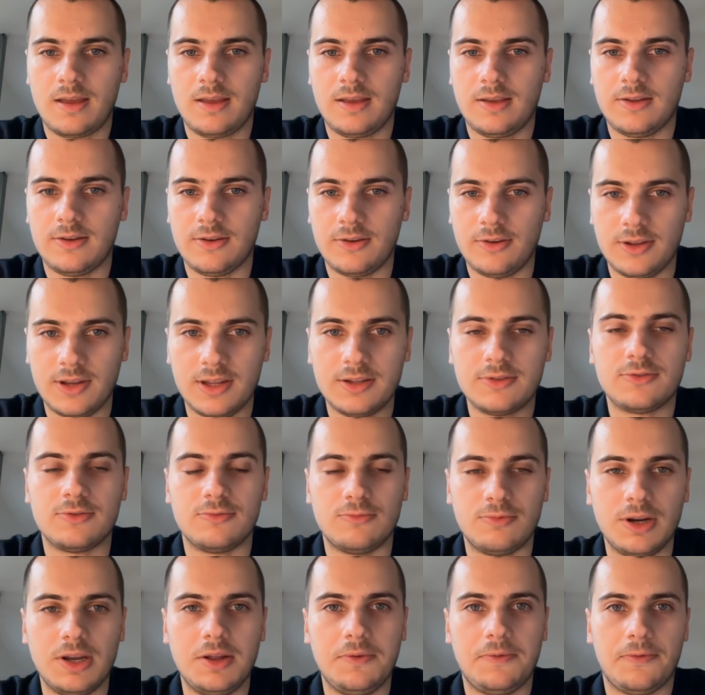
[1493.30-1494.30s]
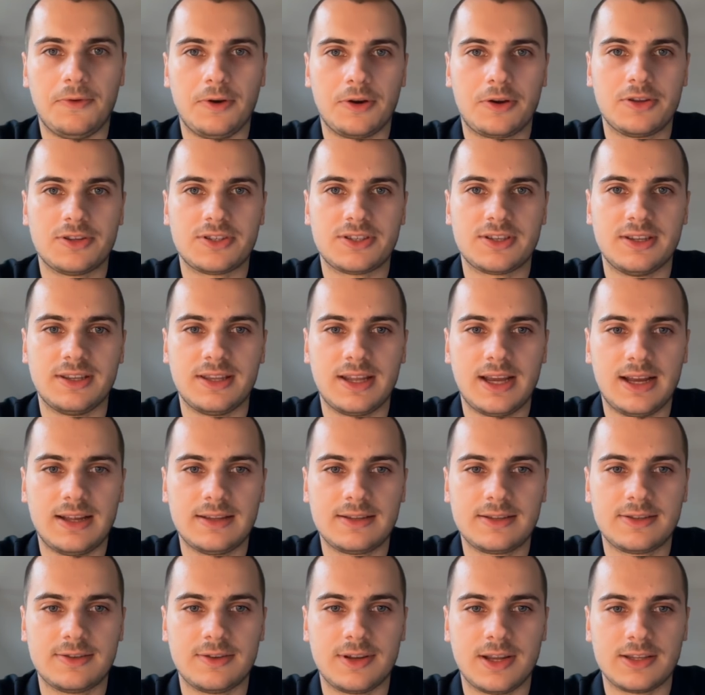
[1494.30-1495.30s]
need to really focus on that.
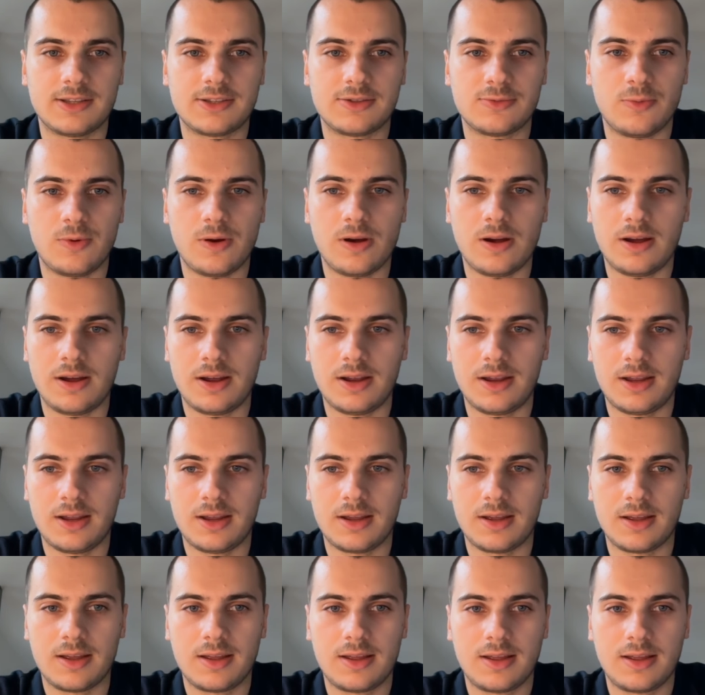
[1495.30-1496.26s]
So that's why,